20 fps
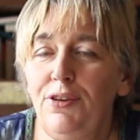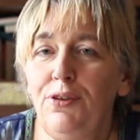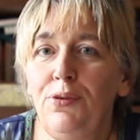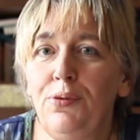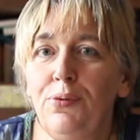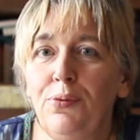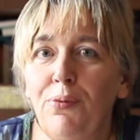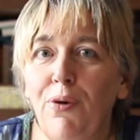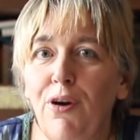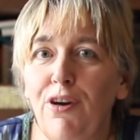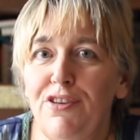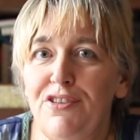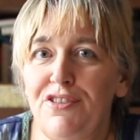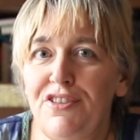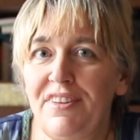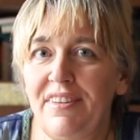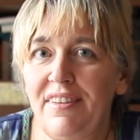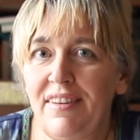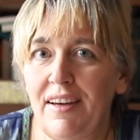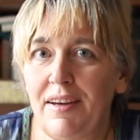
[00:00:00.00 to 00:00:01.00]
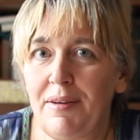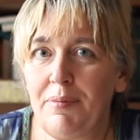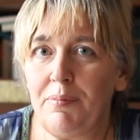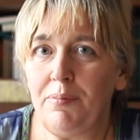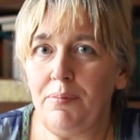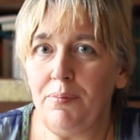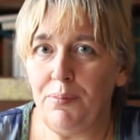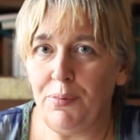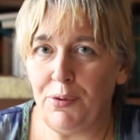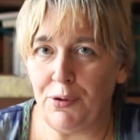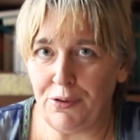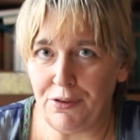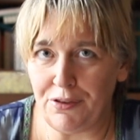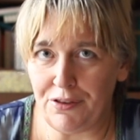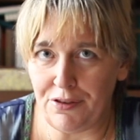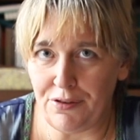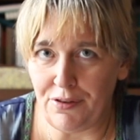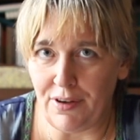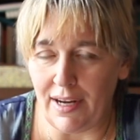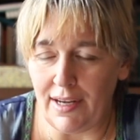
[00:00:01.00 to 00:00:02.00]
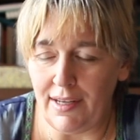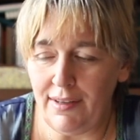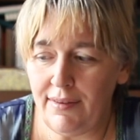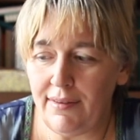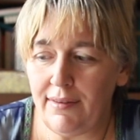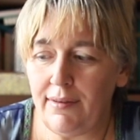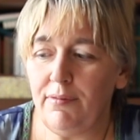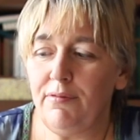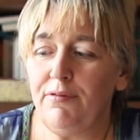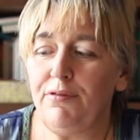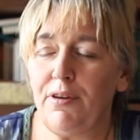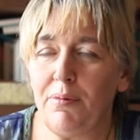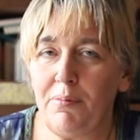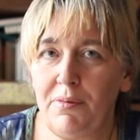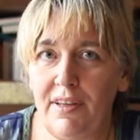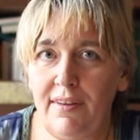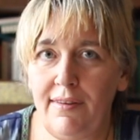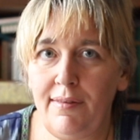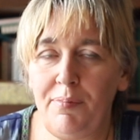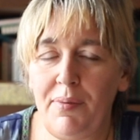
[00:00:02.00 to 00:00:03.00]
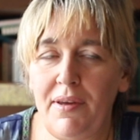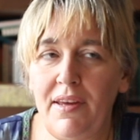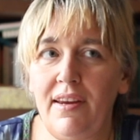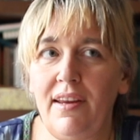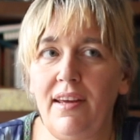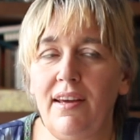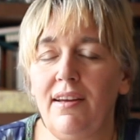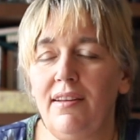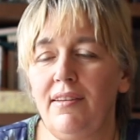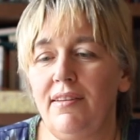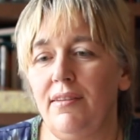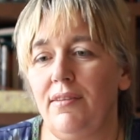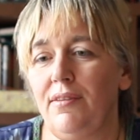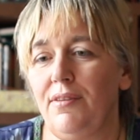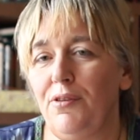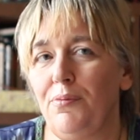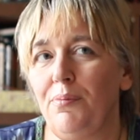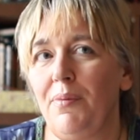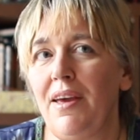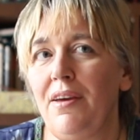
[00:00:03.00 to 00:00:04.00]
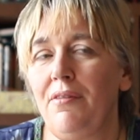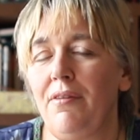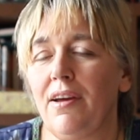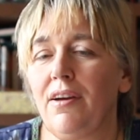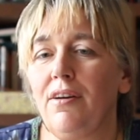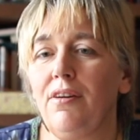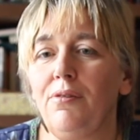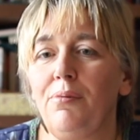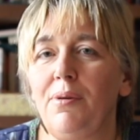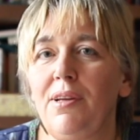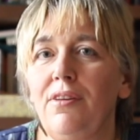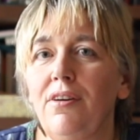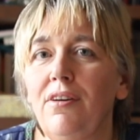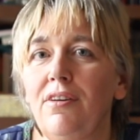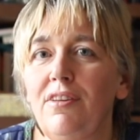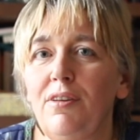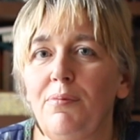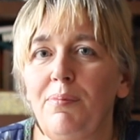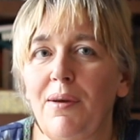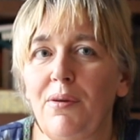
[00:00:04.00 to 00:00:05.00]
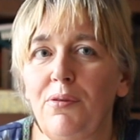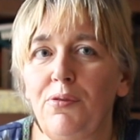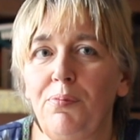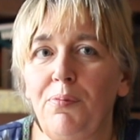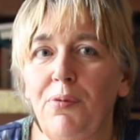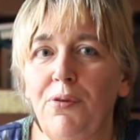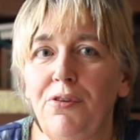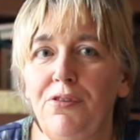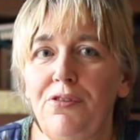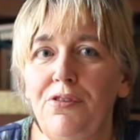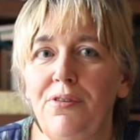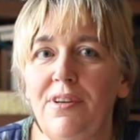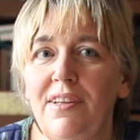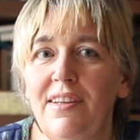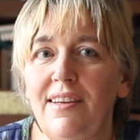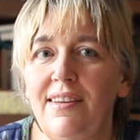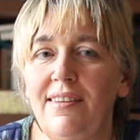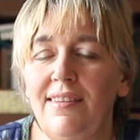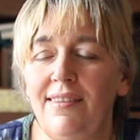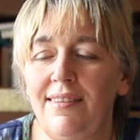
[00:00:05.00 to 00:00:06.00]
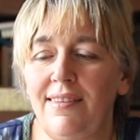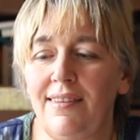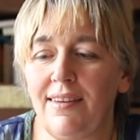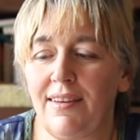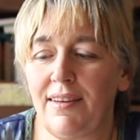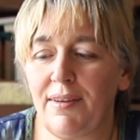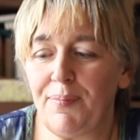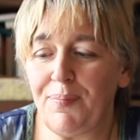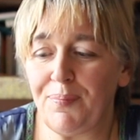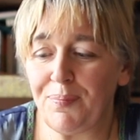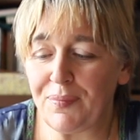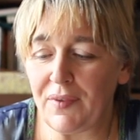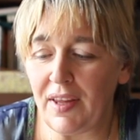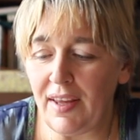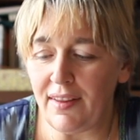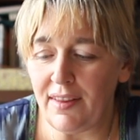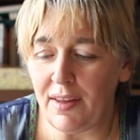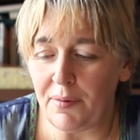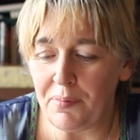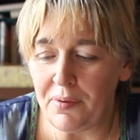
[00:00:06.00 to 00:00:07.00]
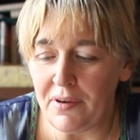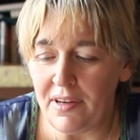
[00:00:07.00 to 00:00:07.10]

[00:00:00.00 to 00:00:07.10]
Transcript: watch some portraits from this period, you may recall we talked about portraitists in the